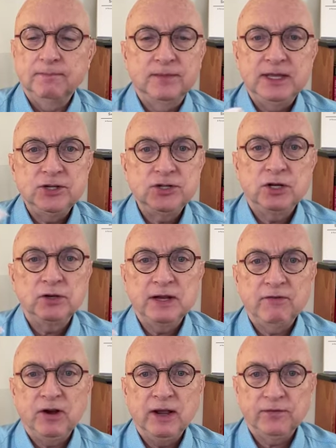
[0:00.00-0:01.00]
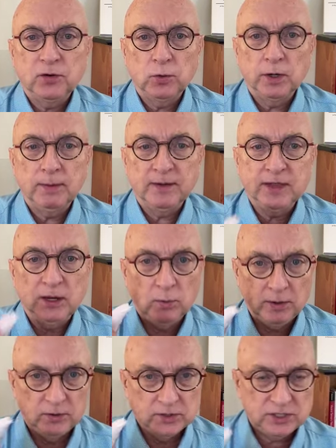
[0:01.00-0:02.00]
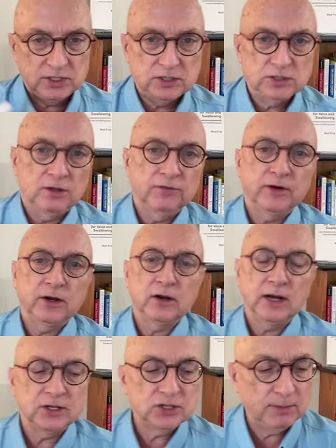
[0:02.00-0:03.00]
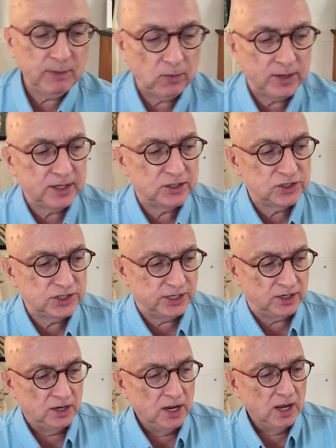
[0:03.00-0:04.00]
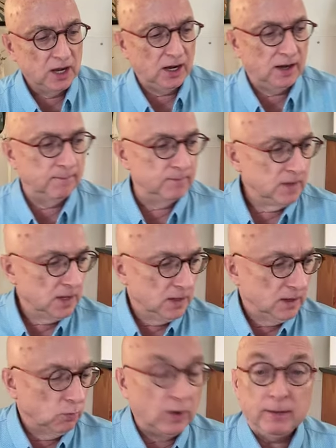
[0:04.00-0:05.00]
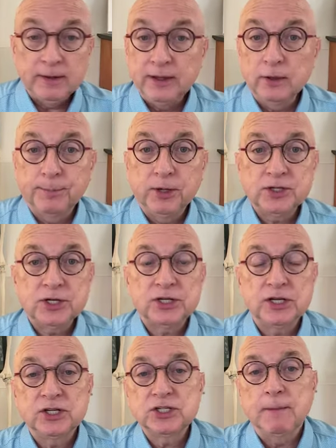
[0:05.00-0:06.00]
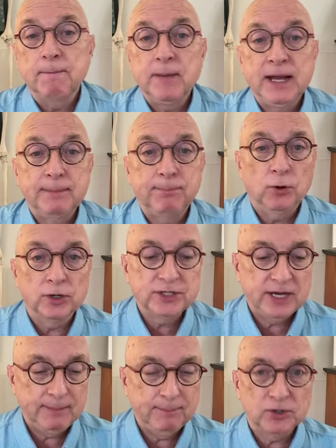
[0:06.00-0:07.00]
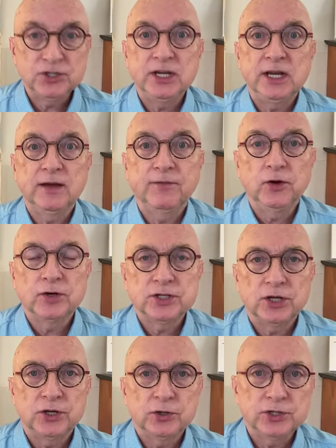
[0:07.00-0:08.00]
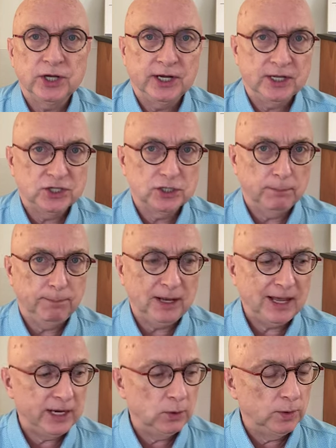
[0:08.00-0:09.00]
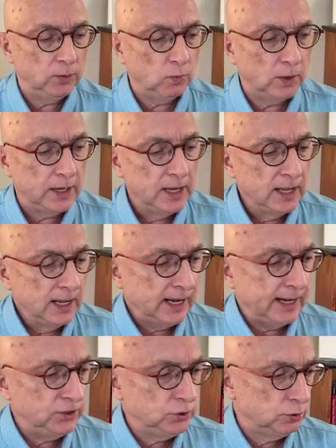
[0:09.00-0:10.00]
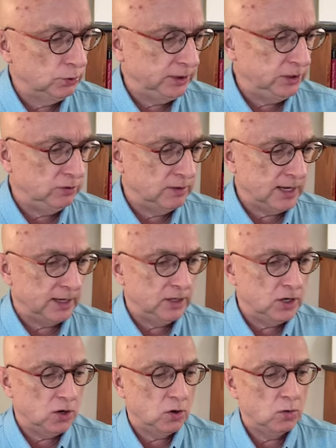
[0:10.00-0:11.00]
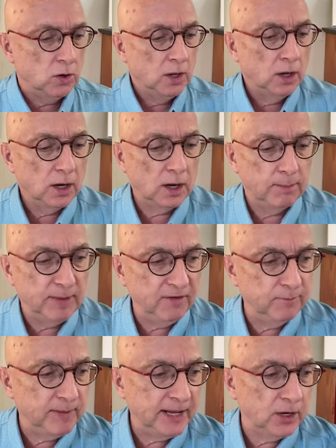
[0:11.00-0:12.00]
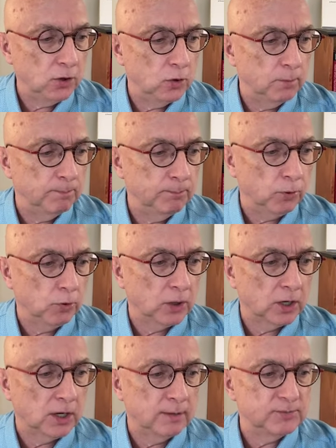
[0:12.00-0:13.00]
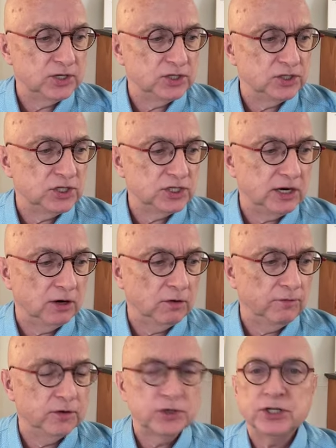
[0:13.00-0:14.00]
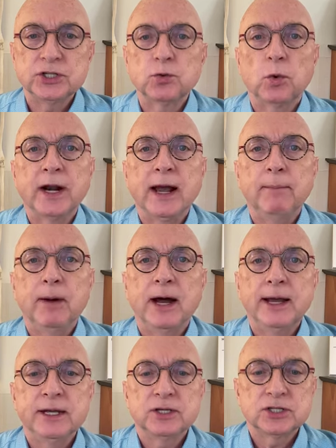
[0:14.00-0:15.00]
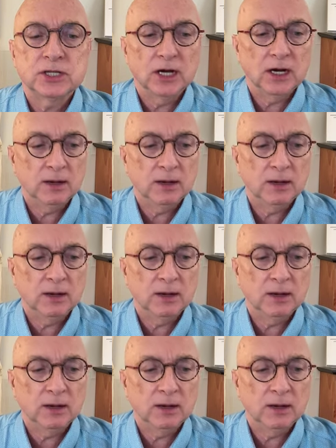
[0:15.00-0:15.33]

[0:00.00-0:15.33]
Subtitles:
These you never have to worry about that, whether it's these or the finger cots. You might want to consider either purchasing some Metapore tape or seeing if your institution can supply you with one. I truly do not know if Metapore comes in sterile versions. What I buy is